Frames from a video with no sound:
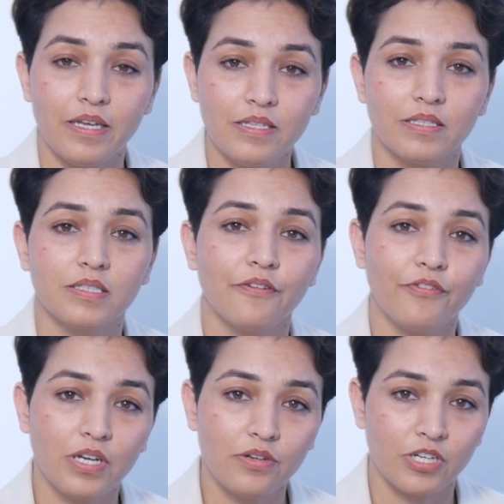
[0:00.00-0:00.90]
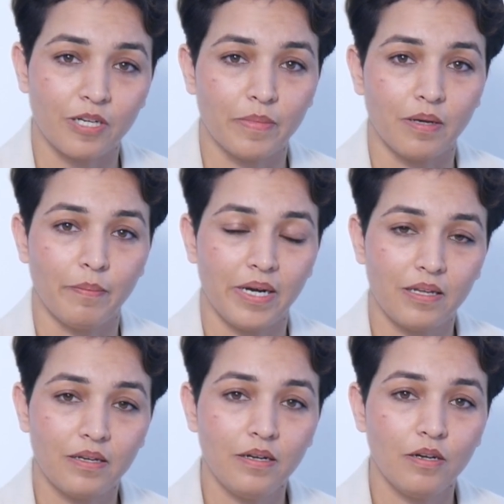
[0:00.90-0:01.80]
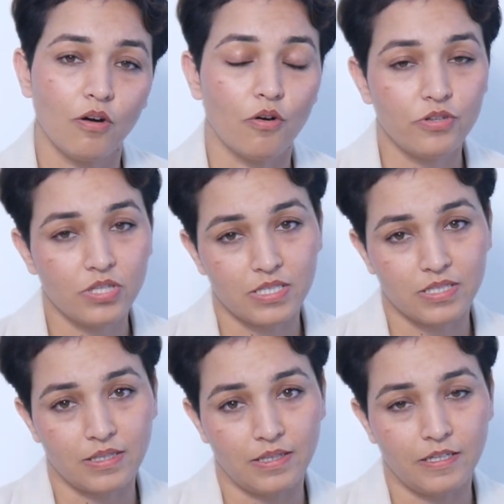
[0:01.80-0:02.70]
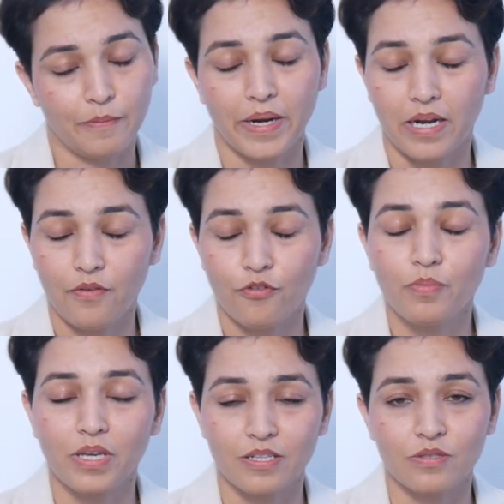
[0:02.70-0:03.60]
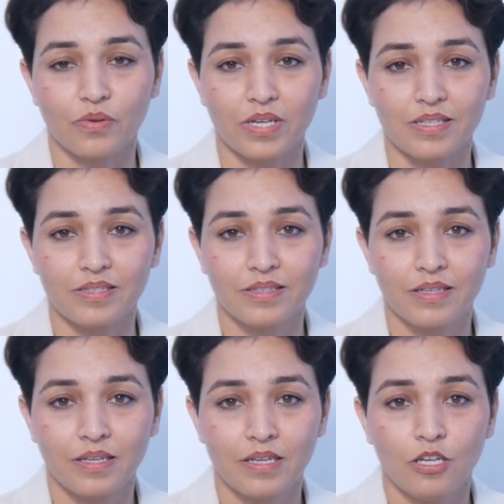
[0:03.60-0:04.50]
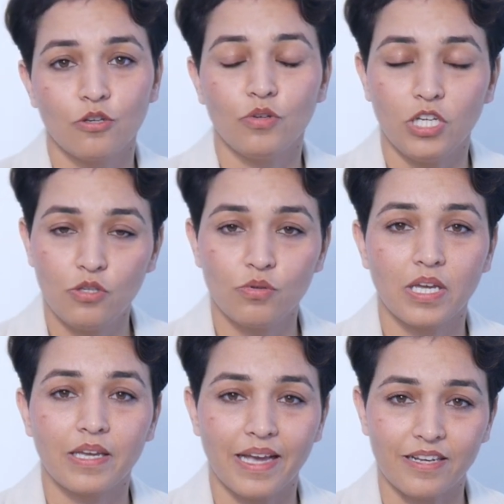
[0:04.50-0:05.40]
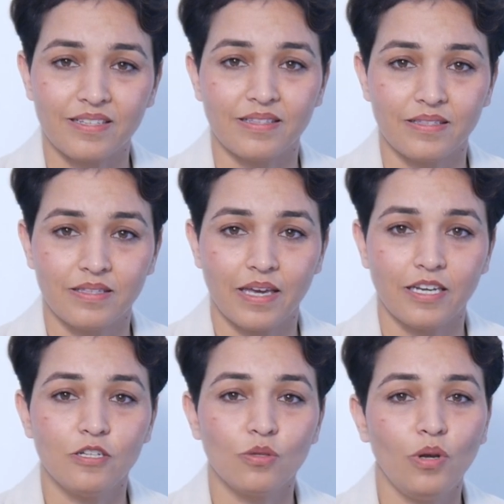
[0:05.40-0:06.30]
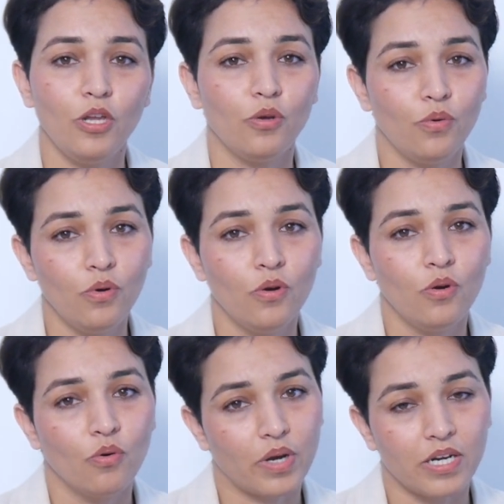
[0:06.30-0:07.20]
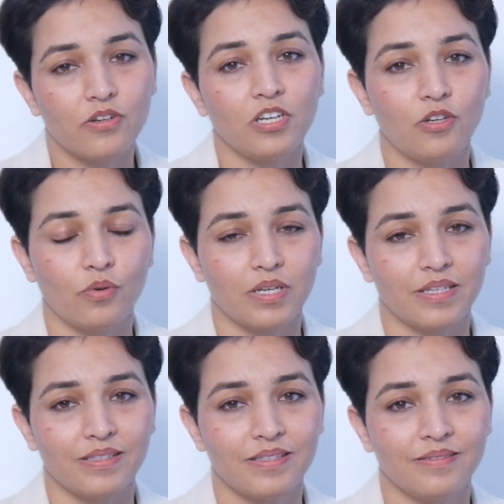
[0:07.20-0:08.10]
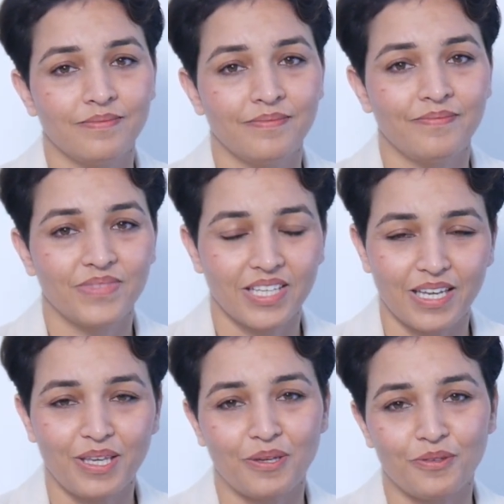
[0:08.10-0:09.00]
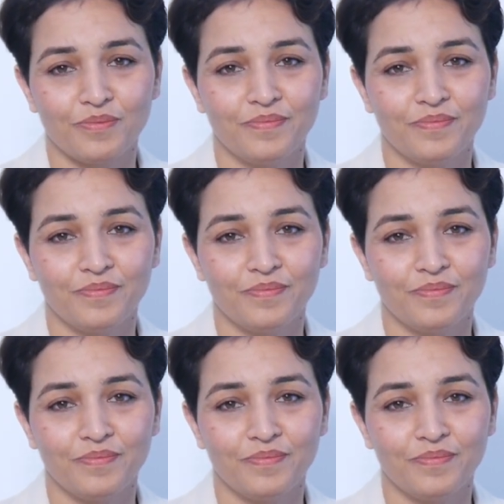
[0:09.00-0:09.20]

is a definite treatment, medical or surgical, depending from case to case. You need to take actions, and it's only you who can treat your kids. Thank you.